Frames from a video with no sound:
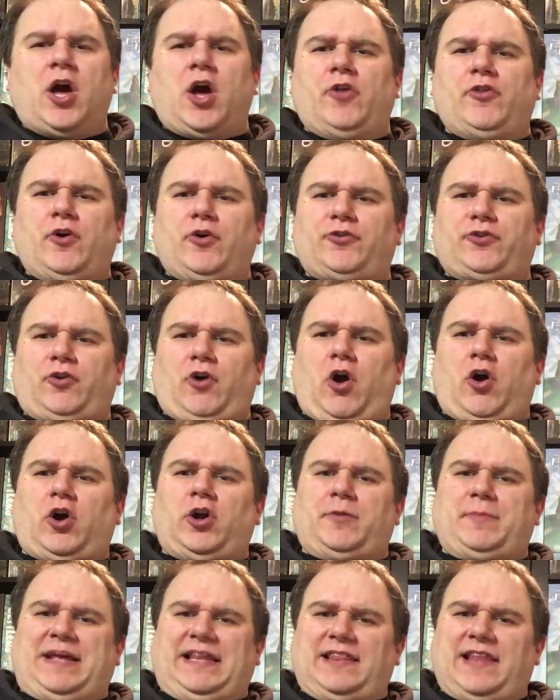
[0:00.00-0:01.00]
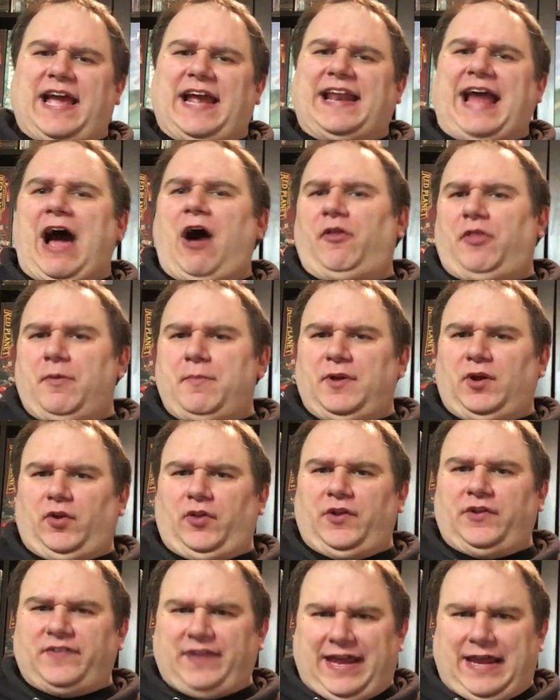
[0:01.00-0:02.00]
and those are all going to be laid out in the middle
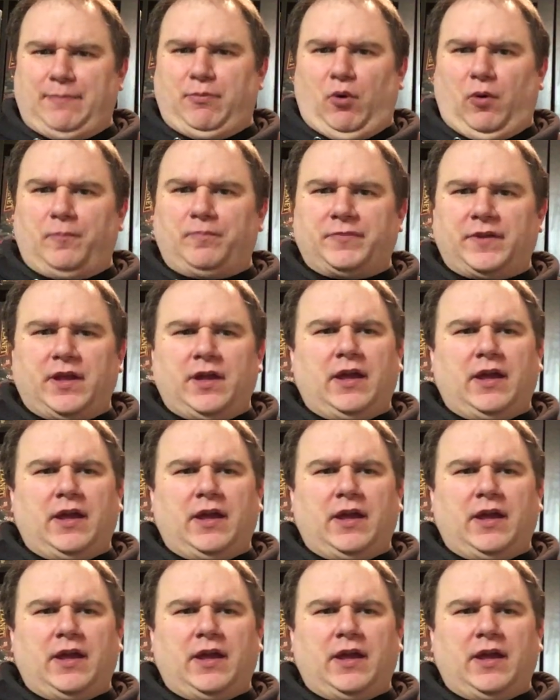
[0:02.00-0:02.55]
of the table.